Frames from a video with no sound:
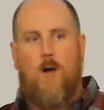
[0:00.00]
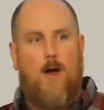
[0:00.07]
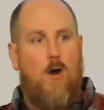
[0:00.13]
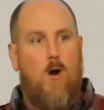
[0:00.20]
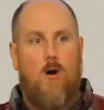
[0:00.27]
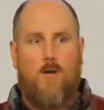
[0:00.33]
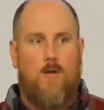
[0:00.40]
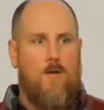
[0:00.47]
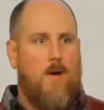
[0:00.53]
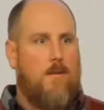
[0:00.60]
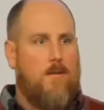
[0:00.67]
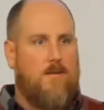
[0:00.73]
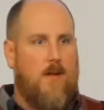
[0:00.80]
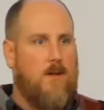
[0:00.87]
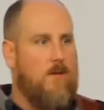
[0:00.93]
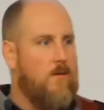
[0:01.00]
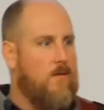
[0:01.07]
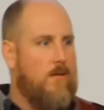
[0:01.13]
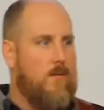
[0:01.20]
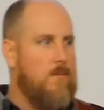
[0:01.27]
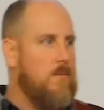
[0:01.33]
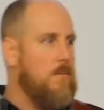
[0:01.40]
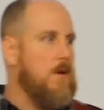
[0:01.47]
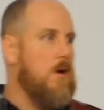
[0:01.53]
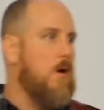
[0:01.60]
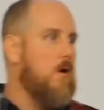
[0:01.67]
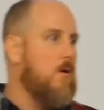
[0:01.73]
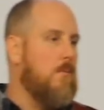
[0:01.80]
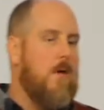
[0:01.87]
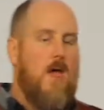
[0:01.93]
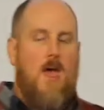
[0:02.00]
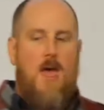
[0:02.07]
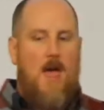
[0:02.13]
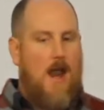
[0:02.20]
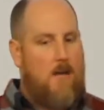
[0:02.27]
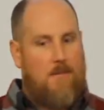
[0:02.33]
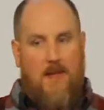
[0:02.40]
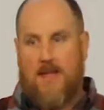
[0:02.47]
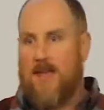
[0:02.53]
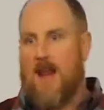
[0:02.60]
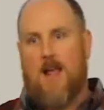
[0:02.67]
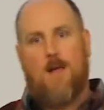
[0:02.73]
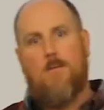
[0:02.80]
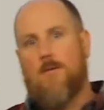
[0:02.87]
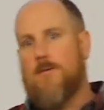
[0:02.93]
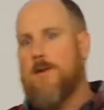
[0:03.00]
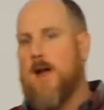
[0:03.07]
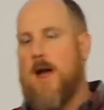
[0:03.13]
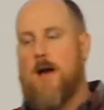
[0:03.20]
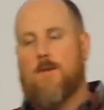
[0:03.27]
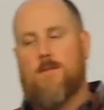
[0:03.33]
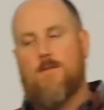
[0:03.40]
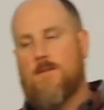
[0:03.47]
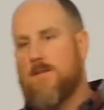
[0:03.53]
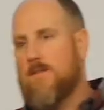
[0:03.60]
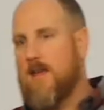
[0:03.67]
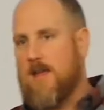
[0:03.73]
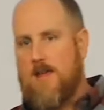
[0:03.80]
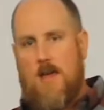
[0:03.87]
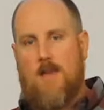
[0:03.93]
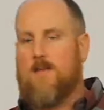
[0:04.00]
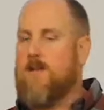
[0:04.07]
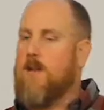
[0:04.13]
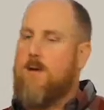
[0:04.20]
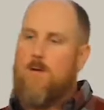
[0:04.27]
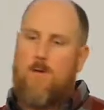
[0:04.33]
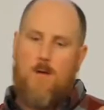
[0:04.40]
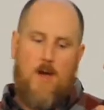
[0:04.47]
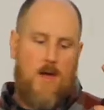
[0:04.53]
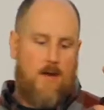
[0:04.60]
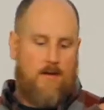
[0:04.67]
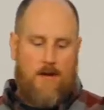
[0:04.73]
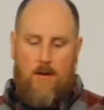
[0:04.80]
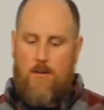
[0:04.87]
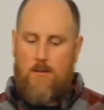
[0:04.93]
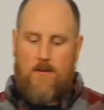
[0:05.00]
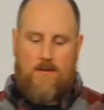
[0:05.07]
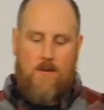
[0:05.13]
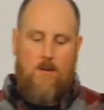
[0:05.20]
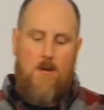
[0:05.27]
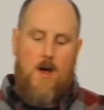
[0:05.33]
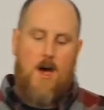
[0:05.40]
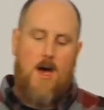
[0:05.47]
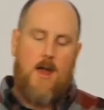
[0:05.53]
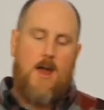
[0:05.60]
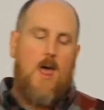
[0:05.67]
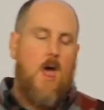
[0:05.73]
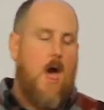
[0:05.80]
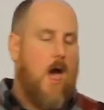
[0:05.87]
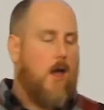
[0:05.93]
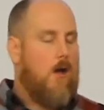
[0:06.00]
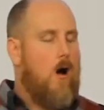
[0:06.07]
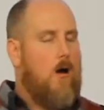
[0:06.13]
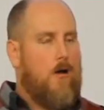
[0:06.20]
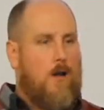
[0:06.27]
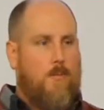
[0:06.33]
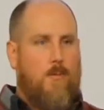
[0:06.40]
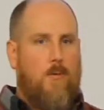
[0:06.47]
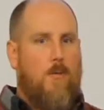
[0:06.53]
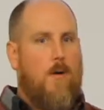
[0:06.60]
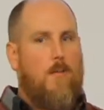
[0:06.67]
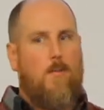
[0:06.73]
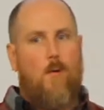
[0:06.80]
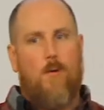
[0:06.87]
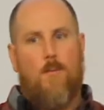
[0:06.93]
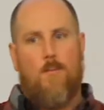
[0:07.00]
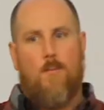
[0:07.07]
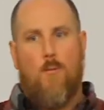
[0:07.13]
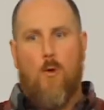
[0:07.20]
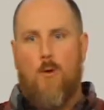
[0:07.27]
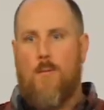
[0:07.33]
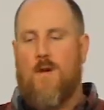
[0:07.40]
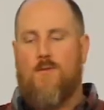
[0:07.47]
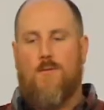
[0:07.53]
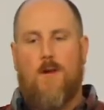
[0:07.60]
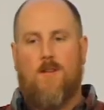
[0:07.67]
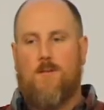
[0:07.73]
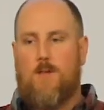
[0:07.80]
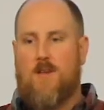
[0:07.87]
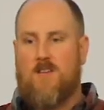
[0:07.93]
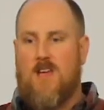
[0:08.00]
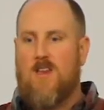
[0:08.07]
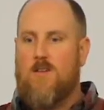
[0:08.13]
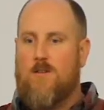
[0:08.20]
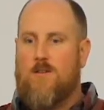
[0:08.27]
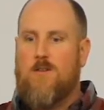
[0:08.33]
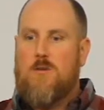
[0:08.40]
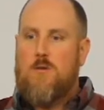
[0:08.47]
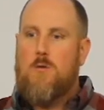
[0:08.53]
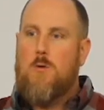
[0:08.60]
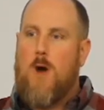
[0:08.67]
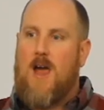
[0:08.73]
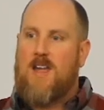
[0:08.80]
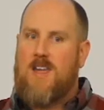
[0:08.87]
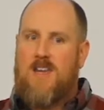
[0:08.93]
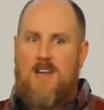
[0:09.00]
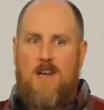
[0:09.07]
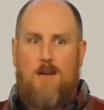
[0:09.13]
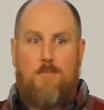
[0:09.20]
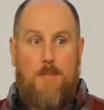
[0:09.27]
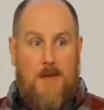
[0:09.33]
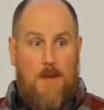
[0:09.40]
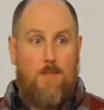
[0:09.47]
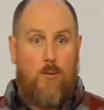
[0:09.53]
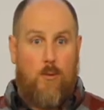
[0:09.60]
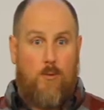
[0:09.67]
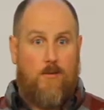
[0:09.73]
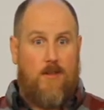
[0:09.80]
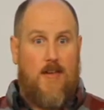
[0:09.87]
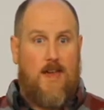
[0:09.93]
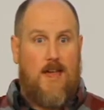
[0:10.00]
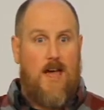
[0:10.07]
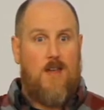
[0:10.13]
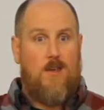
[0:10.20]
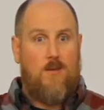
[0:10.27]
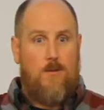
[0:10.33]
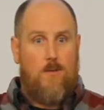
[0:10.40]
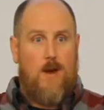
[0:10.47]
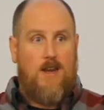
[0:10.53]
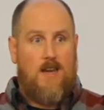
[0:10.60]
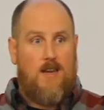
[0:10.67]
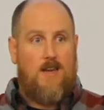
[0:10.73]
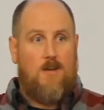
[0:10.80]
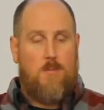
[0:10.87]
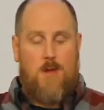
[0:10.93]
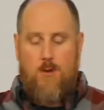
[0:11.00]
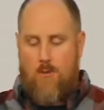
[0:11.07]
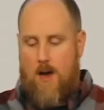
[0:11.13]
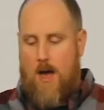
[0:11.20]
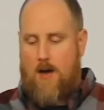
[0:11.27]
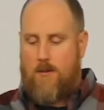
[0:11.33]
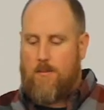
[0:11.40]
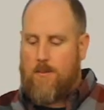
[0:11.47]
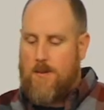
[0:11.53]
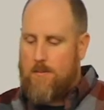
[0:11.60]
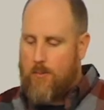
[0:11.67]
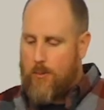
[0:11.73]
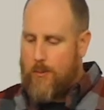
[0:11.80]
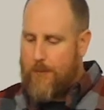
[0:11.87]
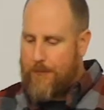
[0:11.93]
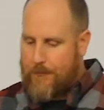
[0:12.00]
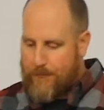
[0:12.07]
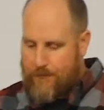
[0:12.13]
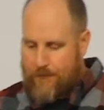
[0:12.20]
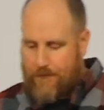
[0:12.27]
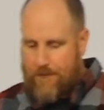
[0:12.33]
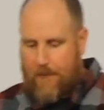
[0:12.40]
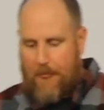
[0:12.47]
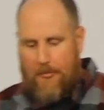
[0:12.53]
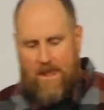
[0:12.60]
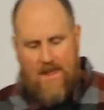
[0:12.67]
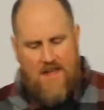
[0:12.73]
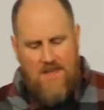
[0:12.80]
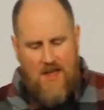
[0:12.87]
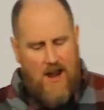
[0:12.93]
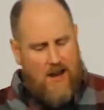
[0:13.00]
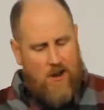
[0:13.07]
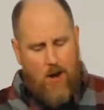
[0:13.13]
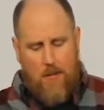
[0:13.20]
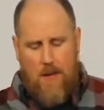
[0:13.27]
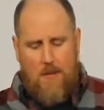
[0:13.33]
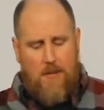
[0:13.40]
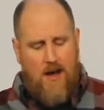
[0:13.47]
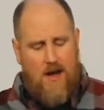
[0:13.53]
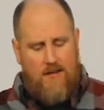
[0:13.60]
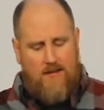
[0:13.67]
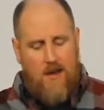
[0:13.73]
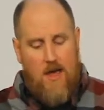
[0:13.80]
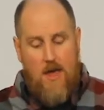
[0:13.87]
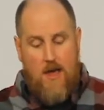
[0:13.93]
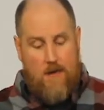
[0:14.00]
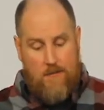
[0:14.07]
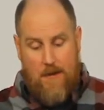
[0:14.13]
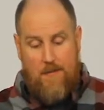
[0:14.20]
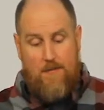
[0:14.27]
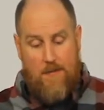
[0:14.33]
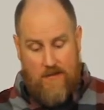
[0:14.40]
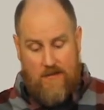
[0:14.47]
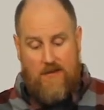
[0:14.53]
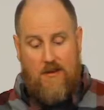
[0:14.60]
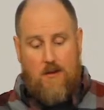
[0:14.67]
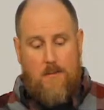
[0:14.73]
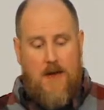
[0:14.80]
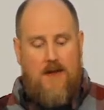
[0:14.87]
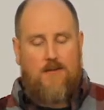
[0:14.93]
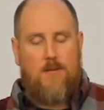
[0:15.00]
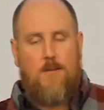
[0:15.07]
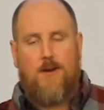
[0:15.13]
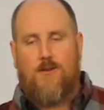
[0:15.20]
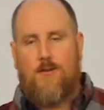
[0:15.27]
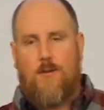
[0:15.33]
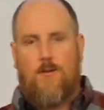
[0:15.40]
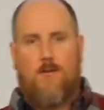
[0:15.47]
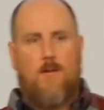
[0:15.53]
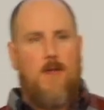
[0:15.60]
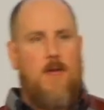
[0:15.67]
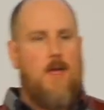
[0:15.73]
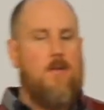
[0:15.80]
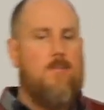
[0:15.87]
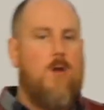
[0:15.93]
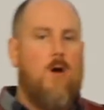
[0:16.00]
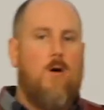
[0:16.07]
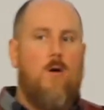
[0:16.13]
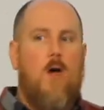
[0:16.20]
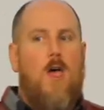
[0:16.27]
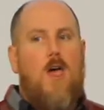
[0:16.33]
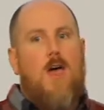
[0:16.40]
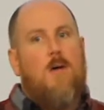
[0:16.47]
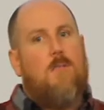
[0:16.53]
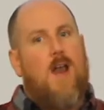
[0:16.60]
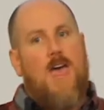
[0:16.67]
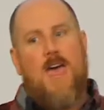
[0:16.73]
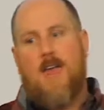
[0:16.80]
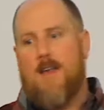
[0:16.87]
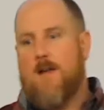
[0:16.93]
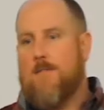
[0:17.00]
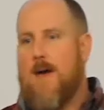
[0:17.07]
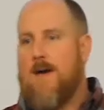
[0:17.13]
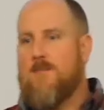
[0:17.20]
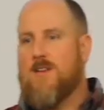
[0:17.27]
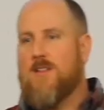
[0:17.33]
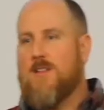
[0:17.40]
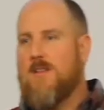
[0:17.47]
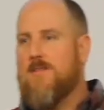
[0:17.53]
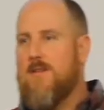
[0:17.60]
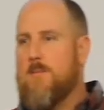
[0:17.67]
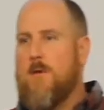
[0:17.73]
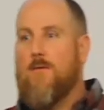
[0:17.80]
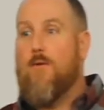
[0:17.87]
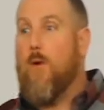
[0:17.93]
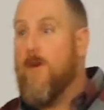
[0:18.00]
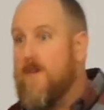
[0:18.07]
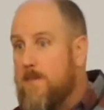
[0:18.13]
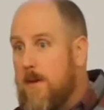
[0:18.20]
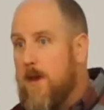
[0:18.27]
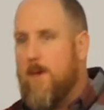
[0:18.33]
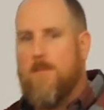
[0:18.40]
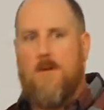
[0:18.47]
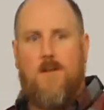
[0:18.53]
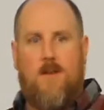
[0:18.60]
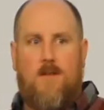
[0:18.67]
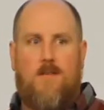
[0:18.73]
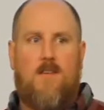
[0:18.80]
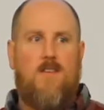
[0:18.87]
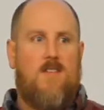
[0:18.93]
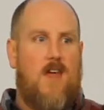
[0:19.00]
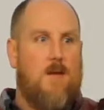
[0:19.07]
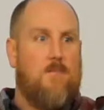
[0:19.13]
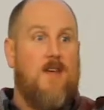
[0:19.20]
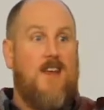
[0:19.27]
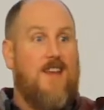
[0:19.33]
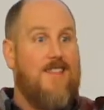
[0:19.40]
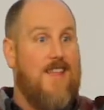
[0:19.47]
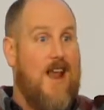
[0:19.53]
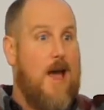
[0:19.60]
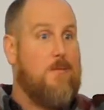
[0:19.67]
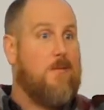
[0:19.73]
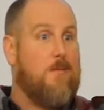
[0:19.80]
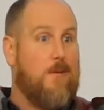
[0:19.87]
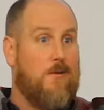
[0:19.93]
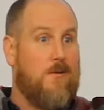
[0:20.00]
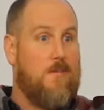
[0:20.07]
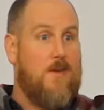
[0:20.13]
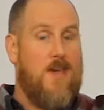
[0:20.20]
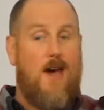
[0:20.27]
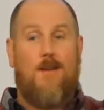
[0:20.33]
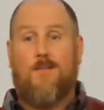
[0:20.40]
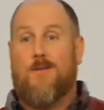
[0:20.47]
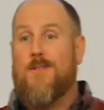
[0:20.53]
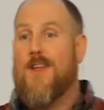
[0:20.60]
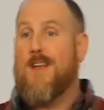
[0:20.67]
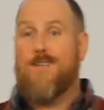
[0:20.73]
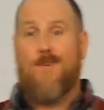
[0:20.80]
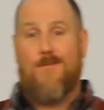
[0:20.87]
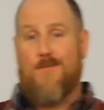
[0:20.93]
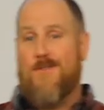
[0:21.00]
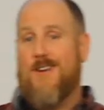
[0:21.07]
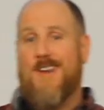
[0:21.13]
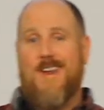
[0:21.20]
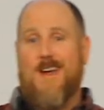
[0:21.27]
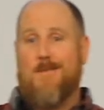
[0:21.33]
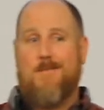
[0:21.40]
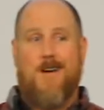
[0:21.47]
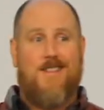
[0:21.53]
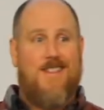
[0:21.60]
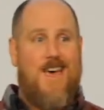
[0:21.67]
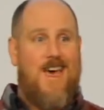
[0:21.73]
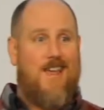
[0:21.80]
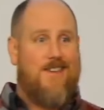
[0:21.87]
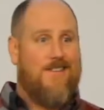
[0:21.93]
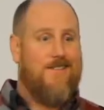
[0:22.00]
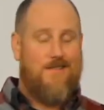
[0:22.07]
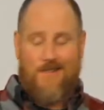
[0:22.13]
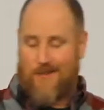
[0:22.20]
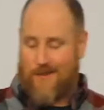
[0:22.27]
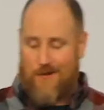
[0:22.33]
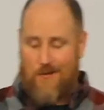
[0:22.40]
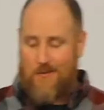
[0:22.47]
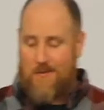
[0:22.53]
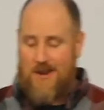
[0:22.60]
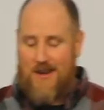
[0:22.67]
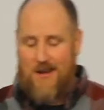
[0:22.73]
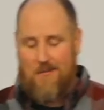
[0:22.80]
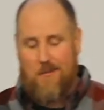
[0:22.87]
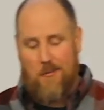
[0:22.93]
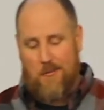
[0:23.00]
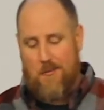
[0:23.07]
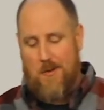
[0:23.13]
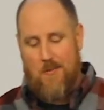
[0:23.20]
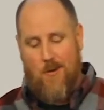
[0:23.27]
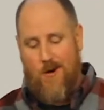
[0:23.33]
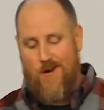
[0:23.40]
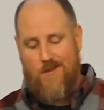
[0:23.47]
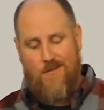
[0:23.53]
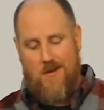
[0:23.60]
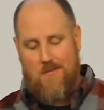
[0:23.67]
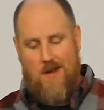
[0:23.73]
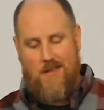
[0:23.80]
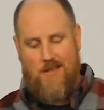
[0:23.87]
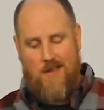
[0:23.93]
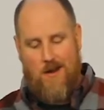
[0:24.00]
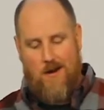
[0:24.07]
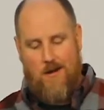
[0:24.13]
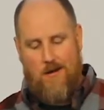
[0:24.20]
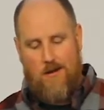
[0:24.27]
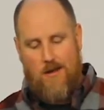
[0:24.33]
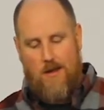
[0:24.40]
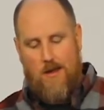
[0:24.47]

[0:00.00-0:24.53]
So I called her up because I knew she would be home, and I'm like, can I come over to your house? And she's like, yes. I go tell her what's going on. I call a couple more of my friends because I just knew I needed people. Like I knew I needed to be around people. And then I called my boss, the senior pastor of my church, to let him know. But I ended up having to leave him a voicemail because he's at a meeting that I'm supposed to be at. So then I start freaking out about that because there's this huge meeting I'm supposed to be a part of and I'm not there.